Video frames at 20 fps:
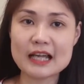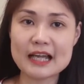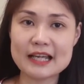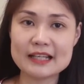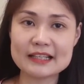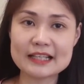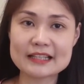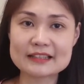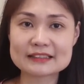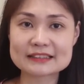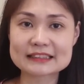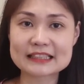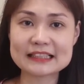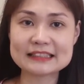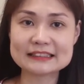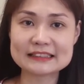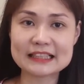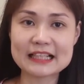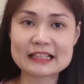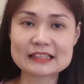and at the
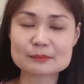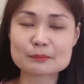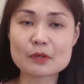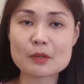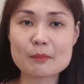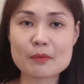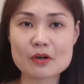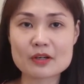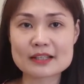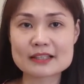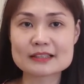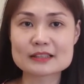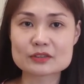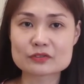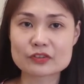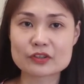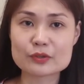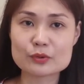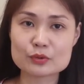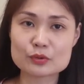sides there are small pockets
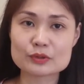for you